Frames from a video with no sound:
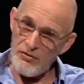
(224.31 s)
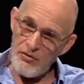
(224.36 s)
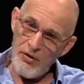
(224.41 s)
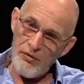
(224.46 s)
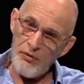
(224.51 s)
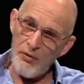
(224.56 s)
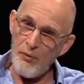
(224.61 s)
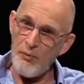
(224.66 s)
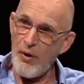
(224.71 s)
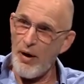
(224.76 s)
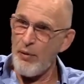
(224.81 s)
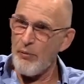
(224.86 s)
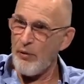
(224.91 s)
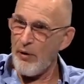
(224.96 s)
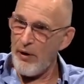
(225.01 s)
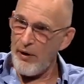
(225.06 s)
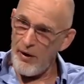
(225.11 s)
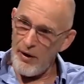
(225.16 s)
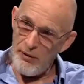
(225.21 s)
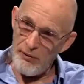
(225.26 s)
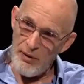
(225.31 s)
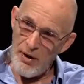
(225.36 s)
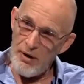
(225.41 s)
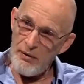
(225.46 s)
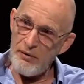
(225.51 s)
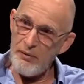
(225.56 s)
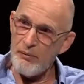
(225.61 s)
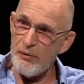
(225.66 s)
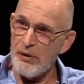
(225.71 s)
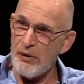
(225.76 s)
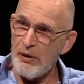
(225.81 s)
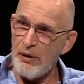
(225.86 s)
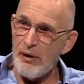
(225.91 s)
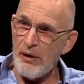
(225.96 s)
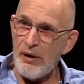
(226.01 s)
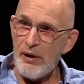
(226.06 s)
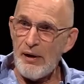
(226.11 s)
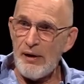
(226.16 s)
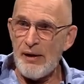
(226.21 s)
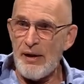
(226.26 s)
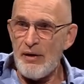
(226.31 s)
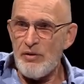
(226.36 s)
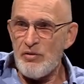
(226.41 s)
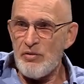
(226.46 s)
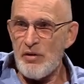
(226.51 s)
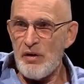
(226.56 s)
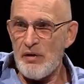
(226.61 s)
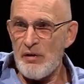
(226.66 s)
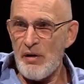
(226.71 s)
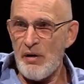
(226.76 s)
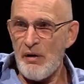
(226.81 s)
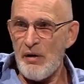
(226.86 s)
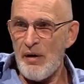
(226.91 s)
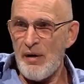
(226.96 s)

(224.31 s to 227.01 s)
They'd throw barbed wire out around them, and they'd sit there,